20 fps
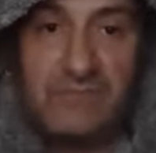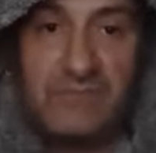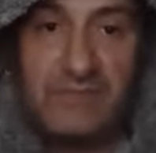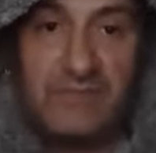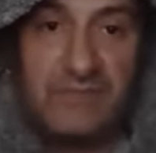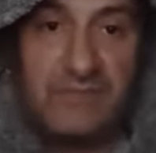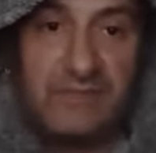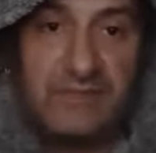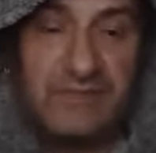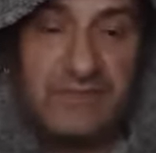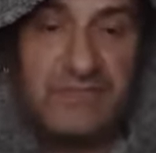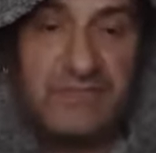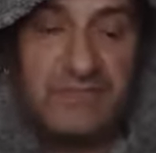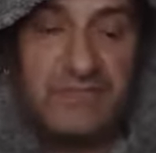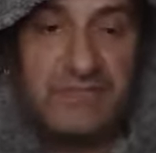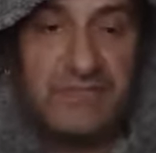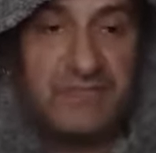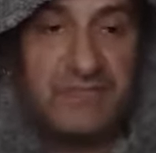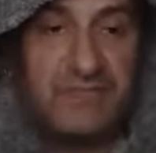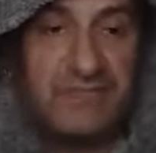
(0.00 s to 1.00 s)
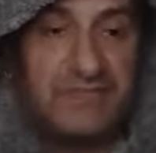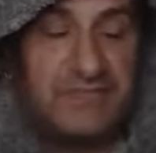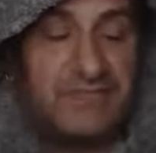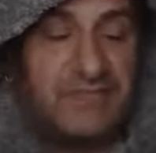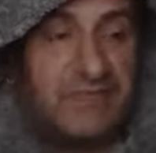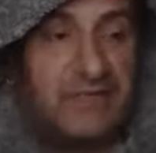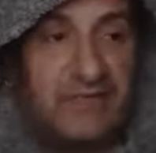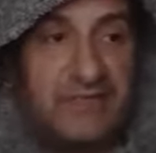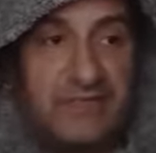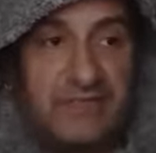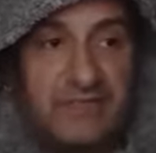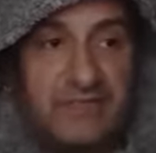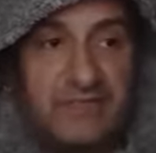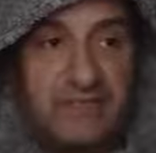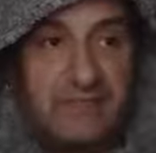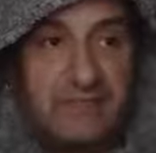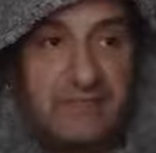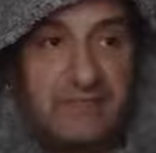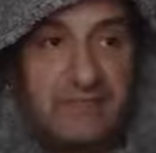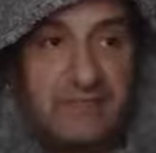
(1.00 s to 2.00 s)
you know, that's just a little aside.
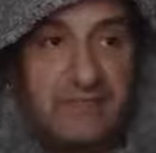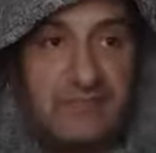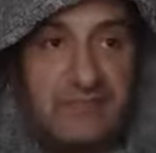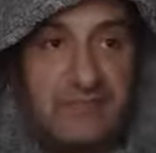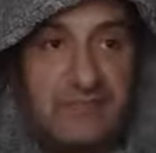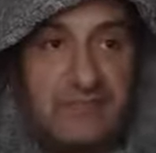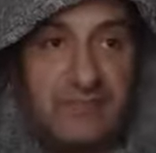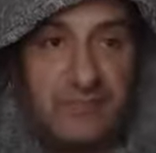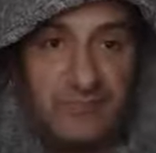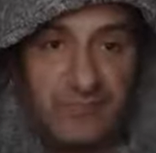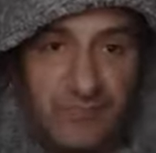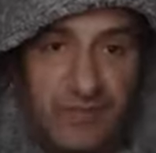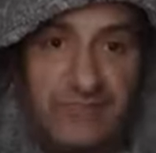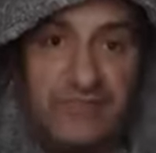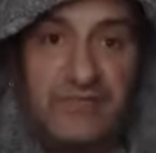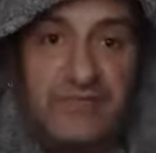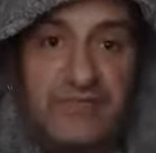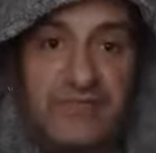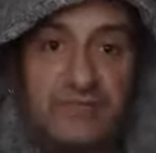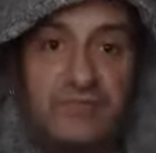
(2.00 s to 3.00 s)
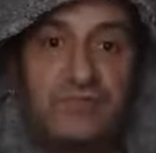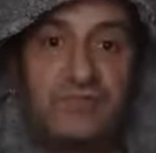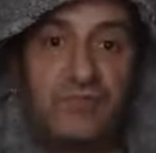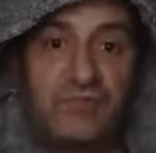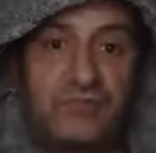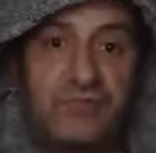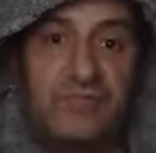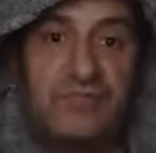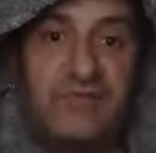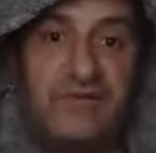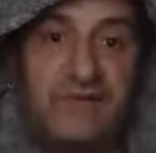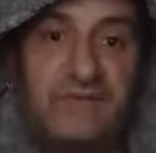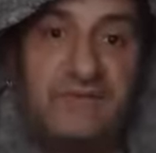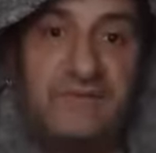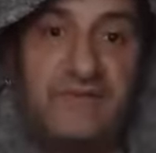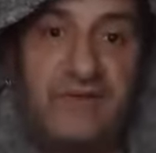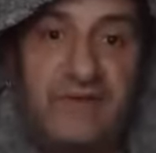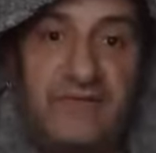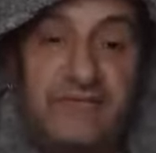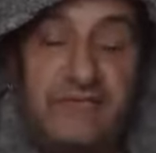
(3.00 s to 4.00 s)
The privilege was watching that
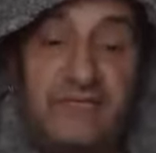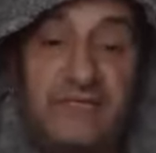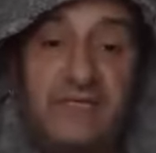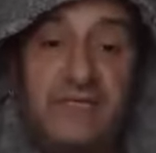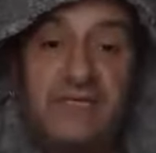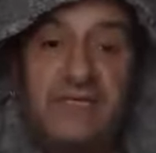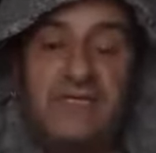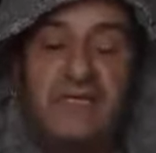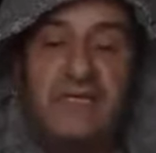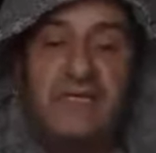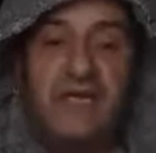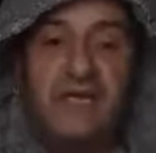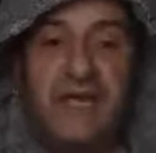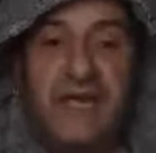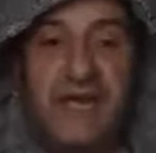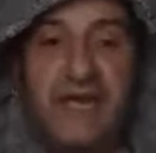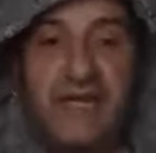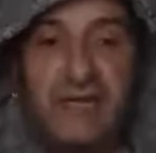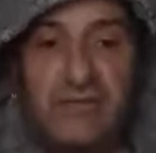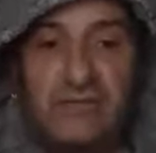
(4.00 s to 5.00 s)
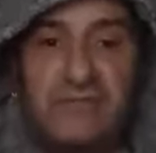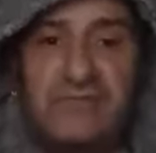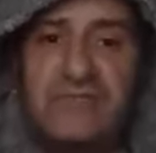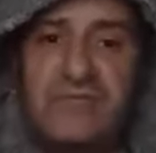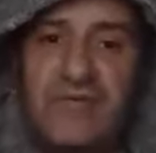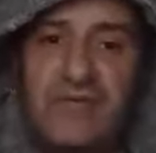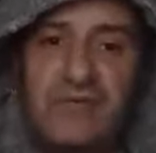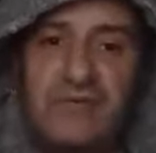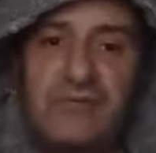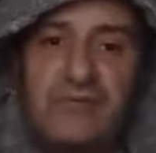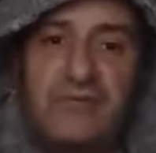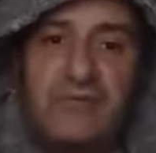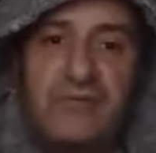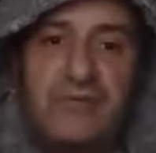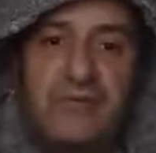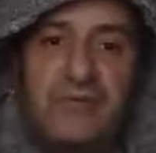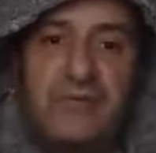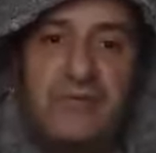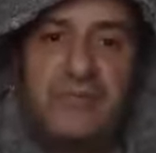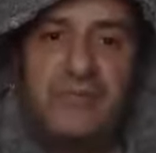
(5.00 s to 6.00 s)
fight. And also,
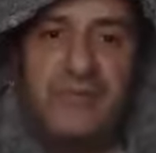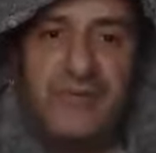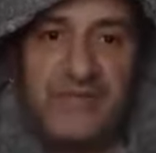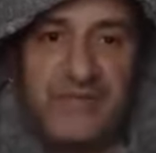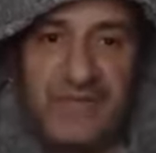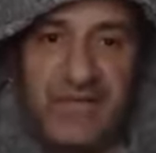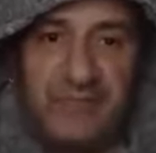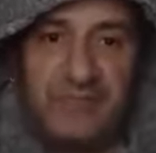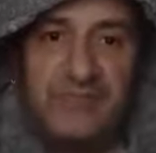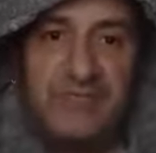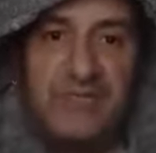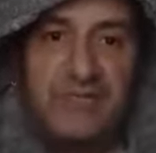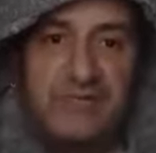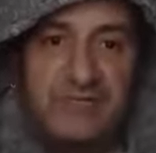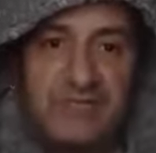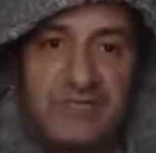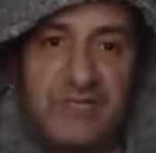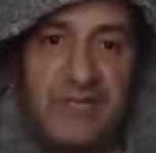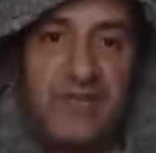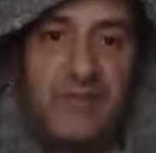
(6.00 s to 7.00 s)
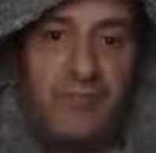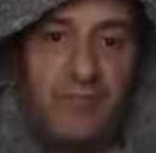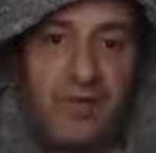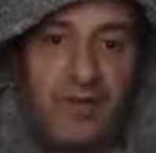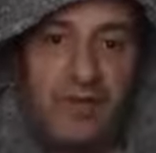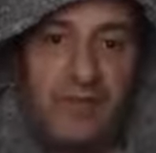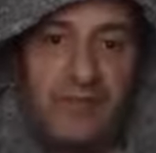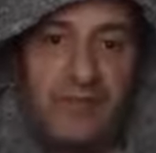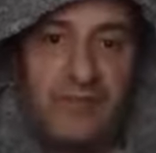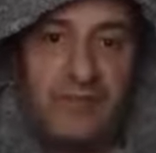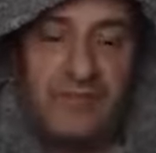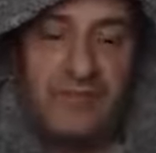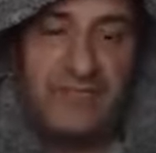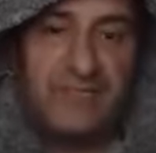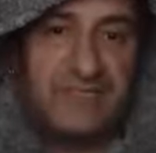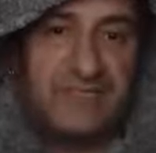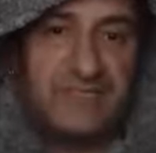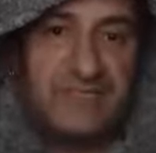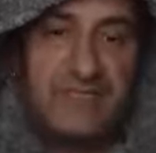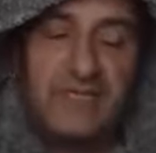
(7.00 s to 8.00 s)
big up Deontay Wilder
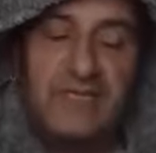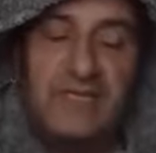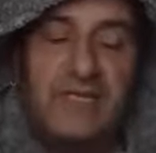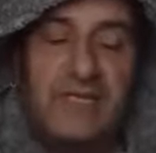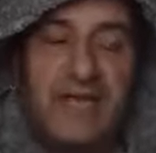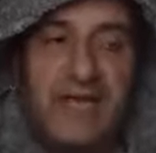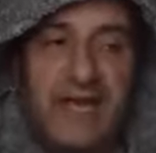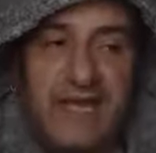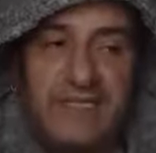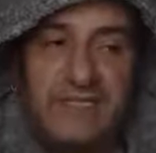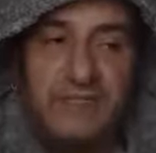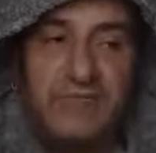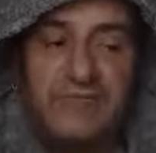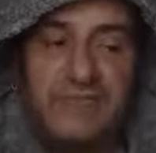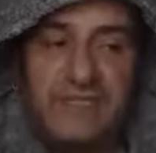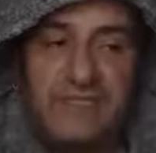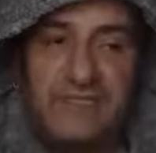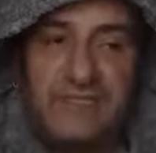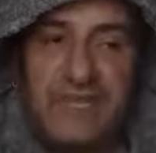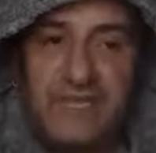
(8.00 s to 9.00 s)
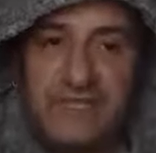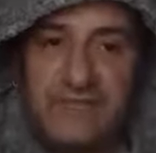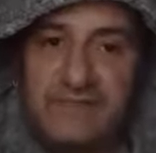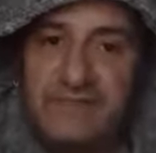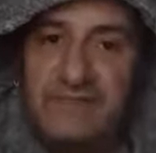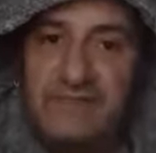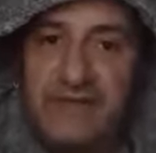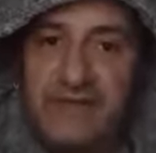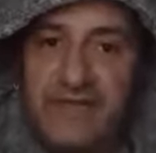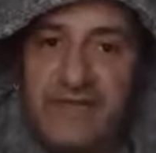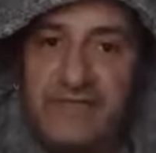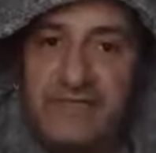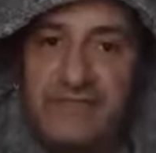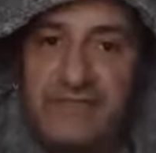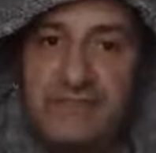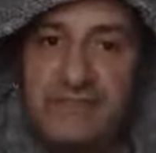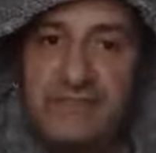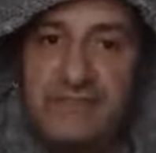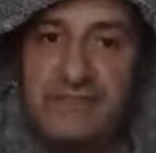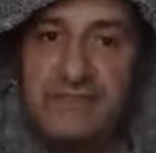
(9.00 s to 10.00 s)
because, as with the second fight,
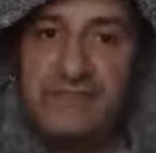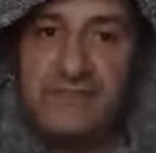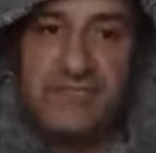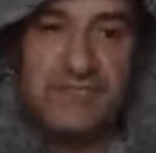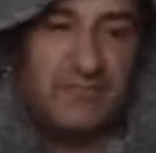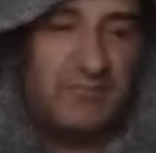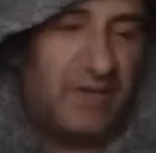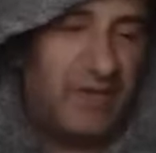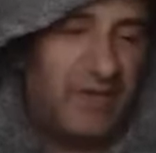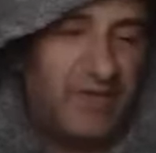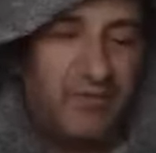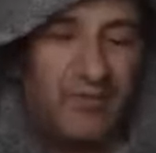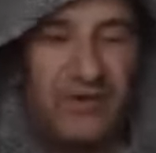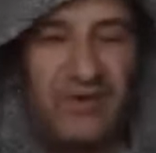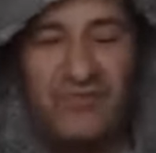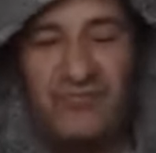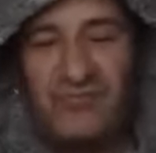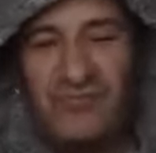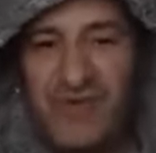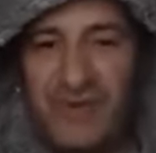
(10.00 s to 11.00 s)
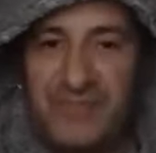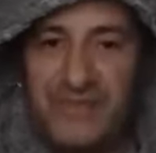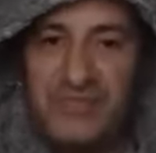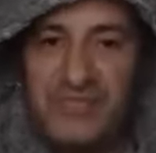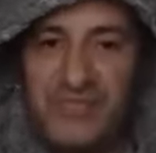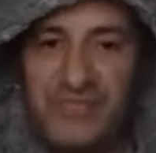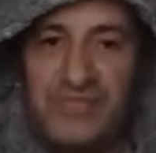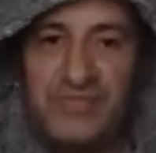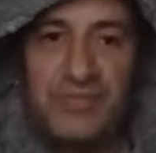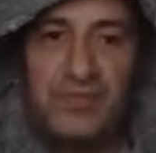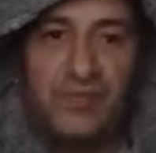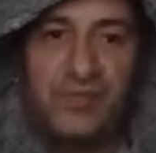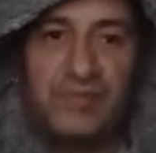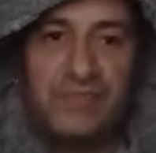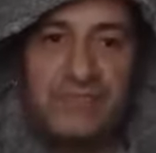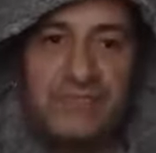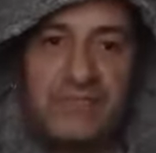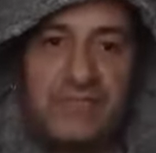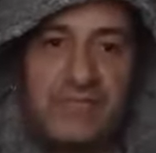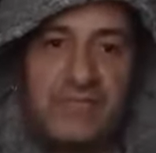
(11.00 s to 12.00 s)
despite all the rubbish he
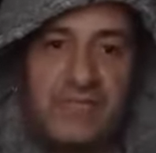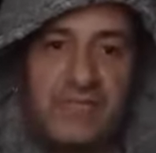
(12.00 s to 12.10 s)
talked,